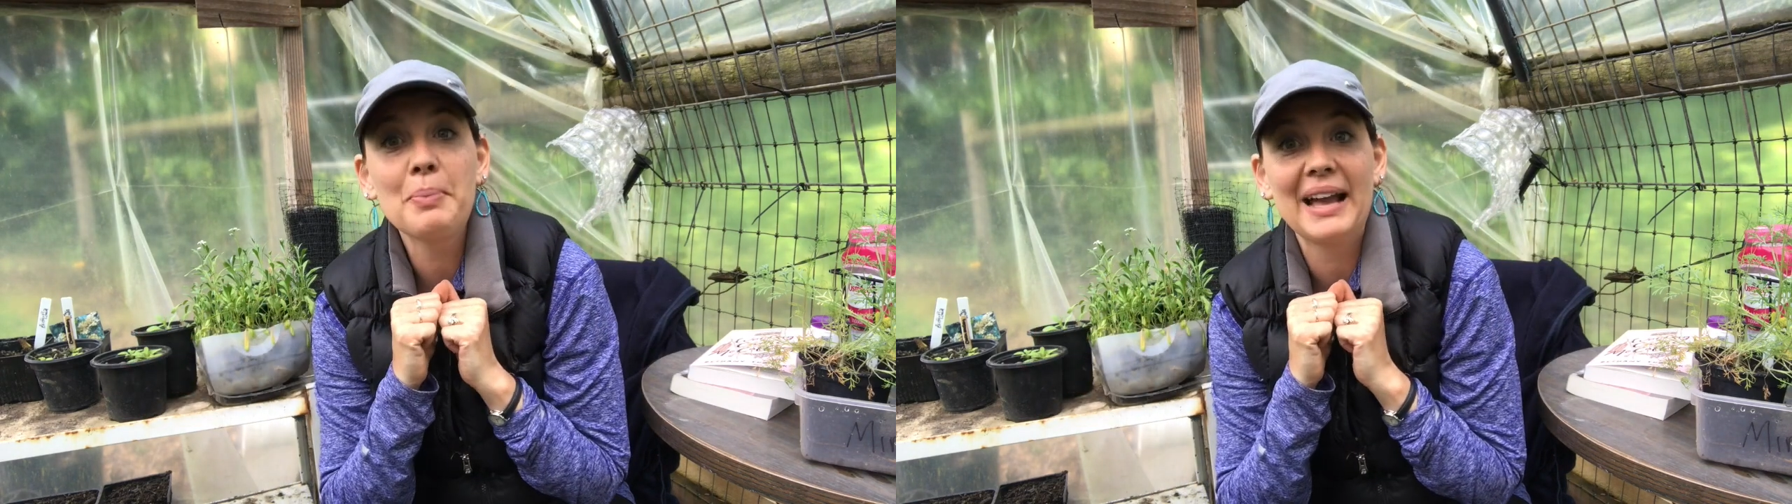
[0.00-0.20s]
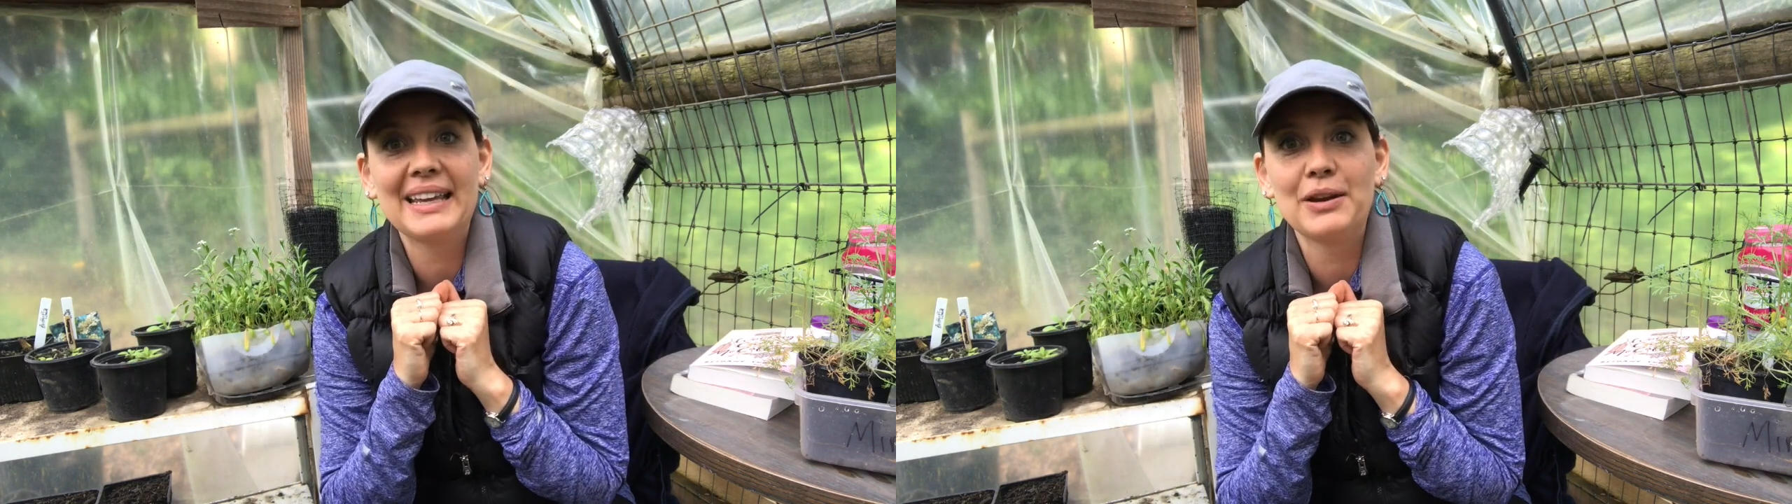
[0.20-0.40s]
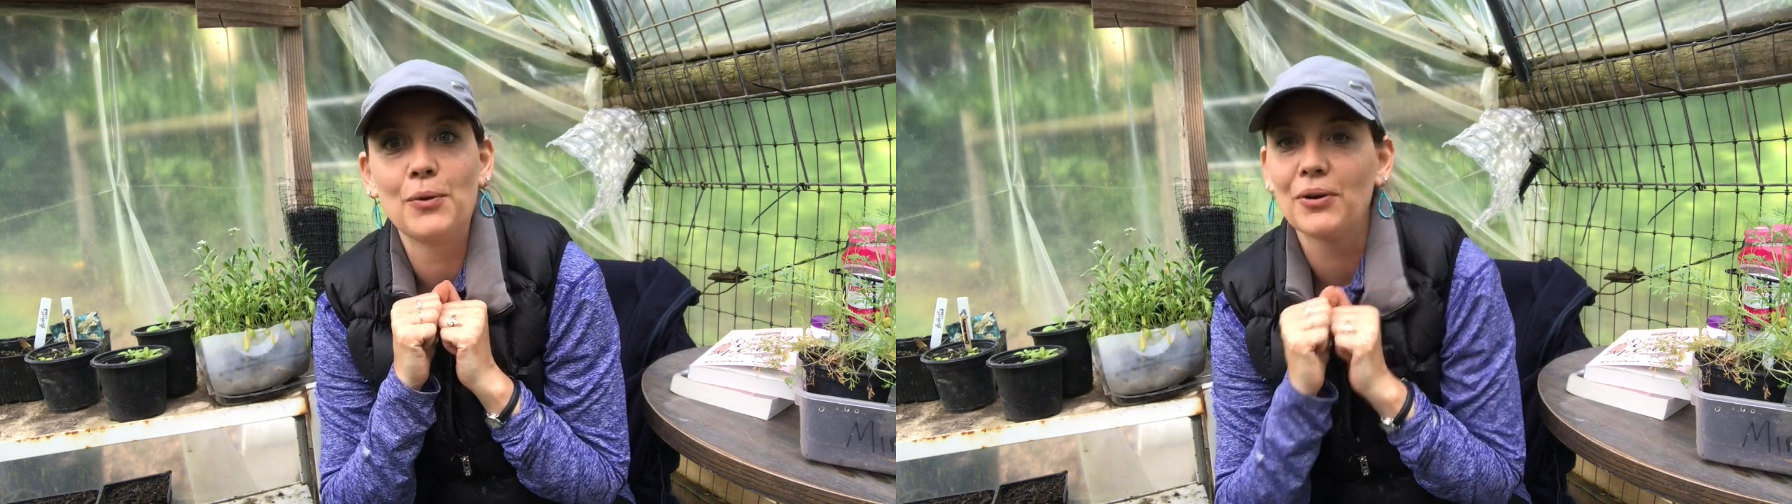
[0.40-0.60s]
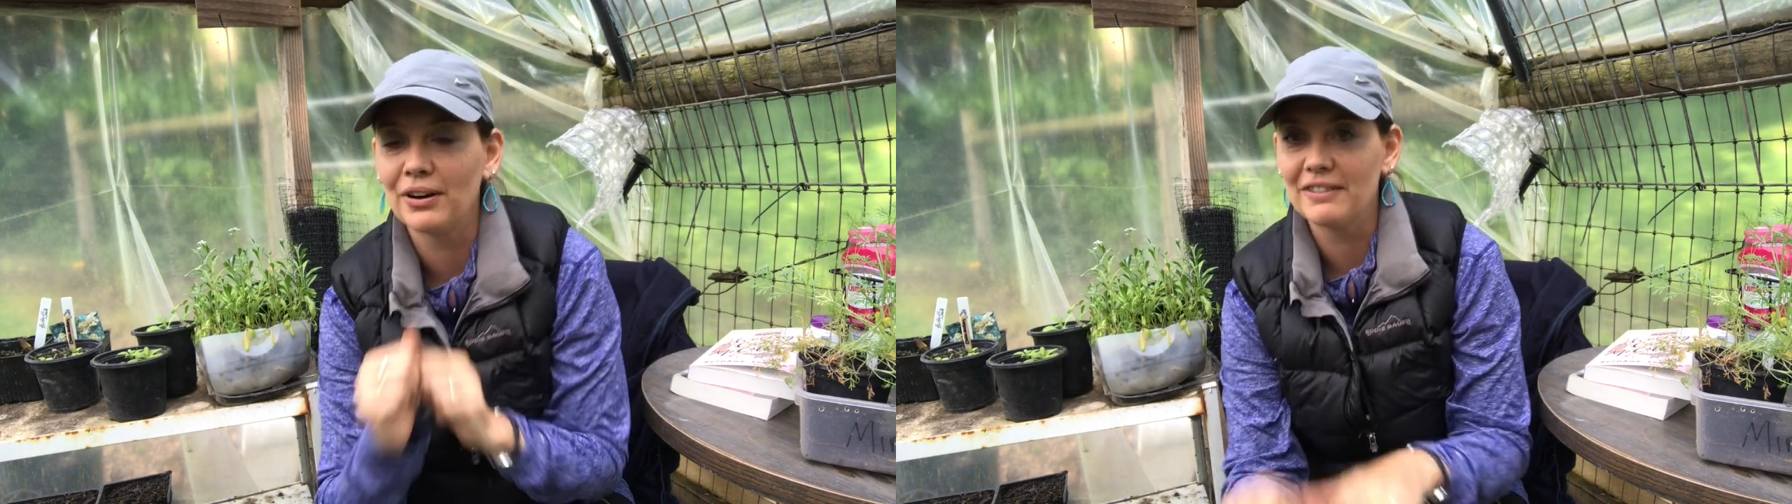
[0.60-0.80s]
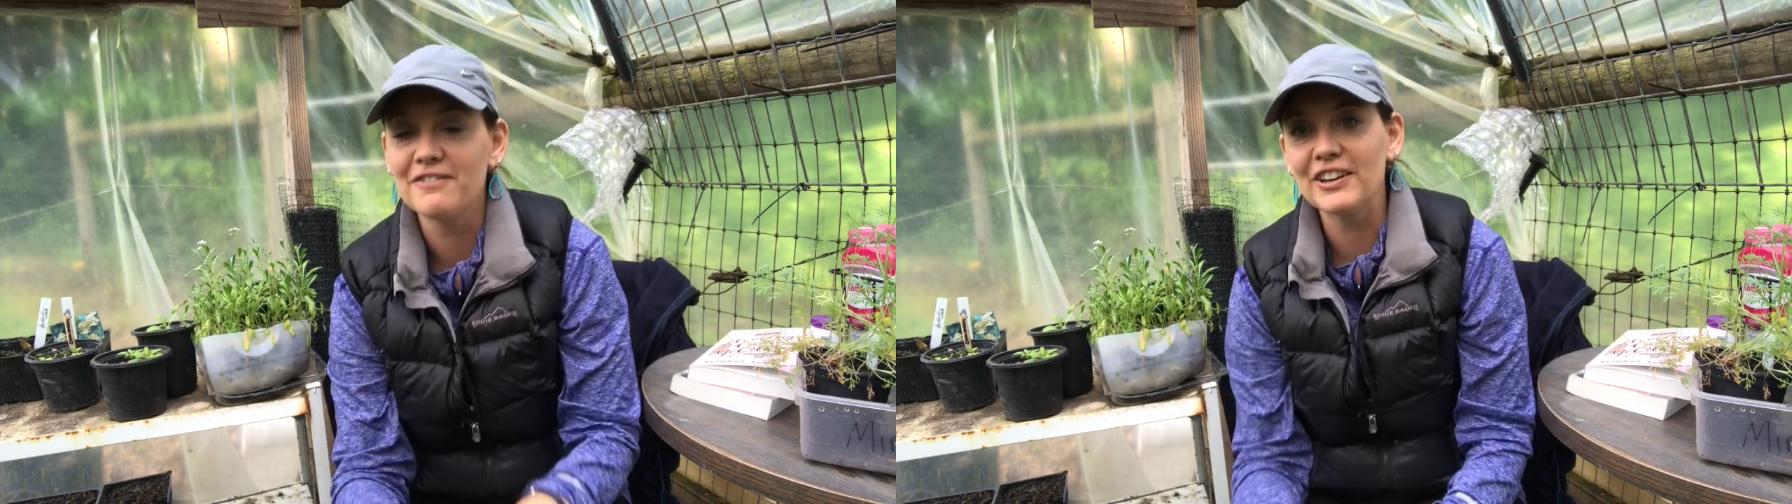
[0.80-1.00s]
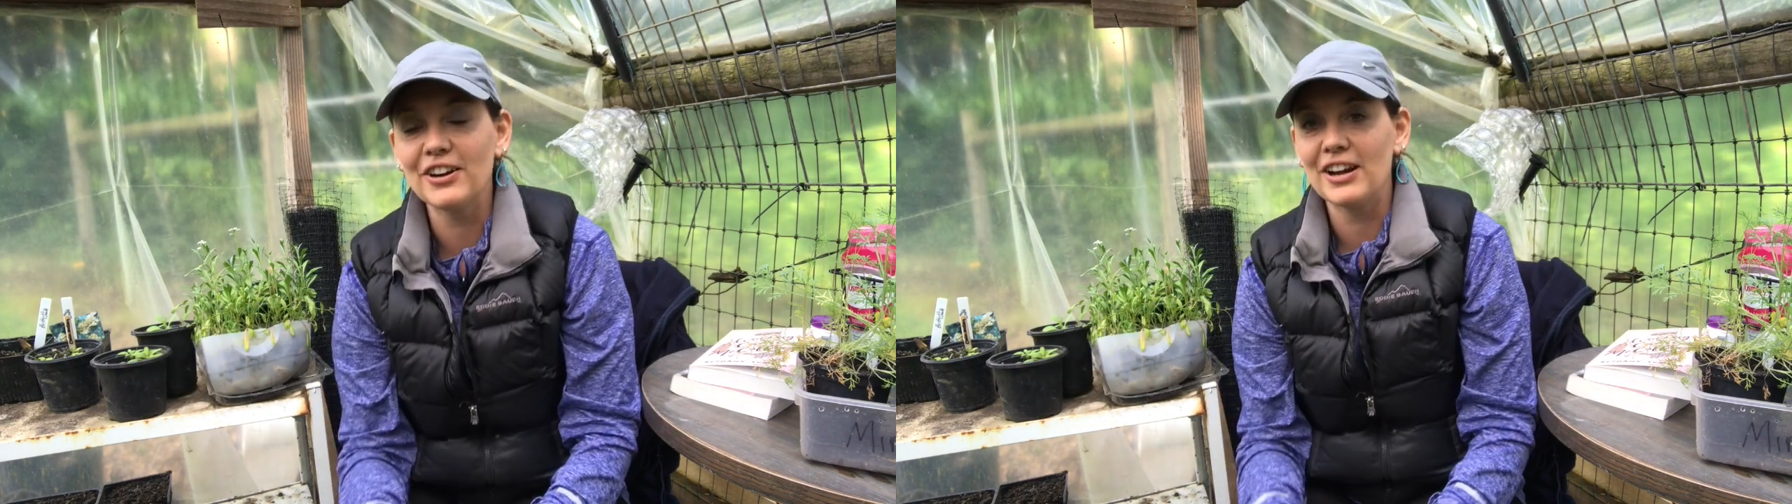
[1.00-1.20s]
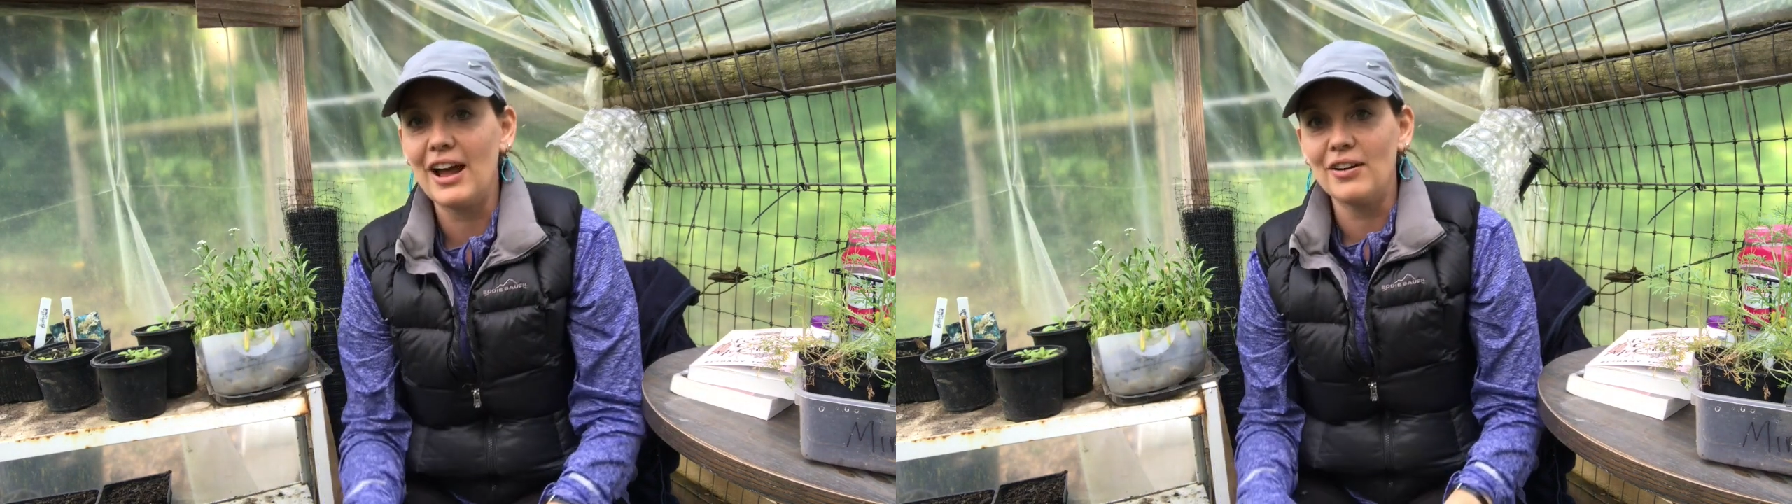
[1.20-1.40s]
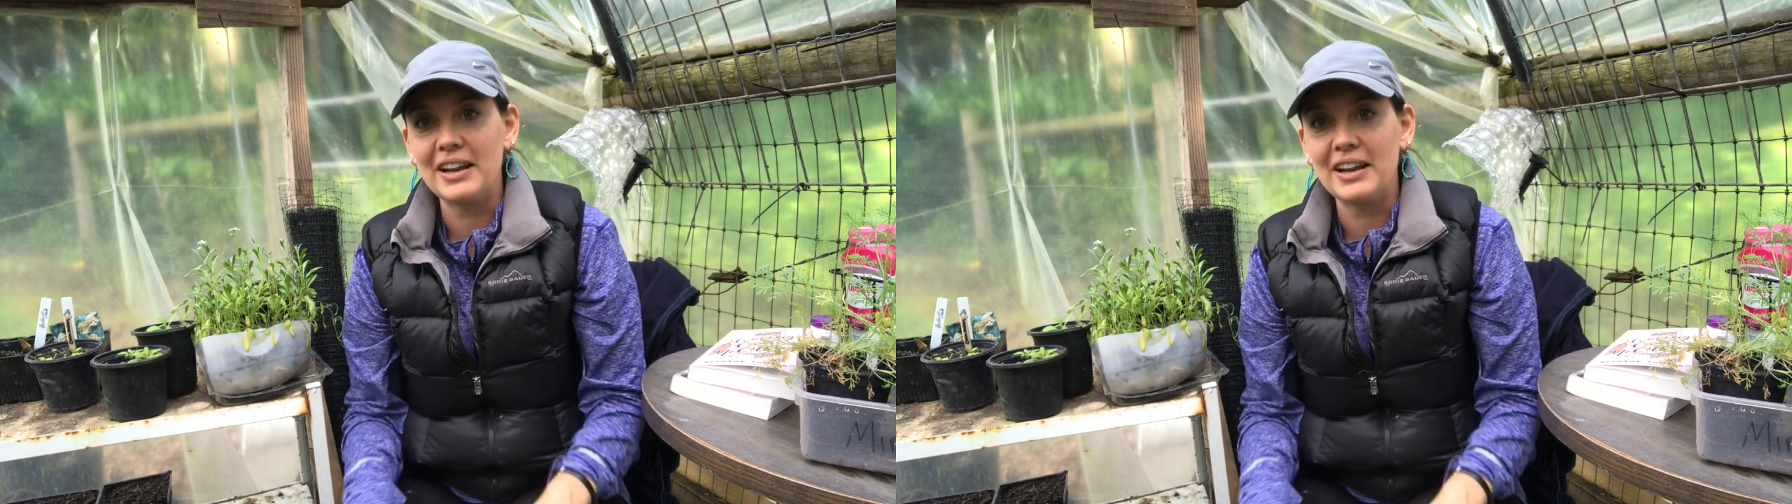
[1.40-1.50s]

pecking order and figure it out.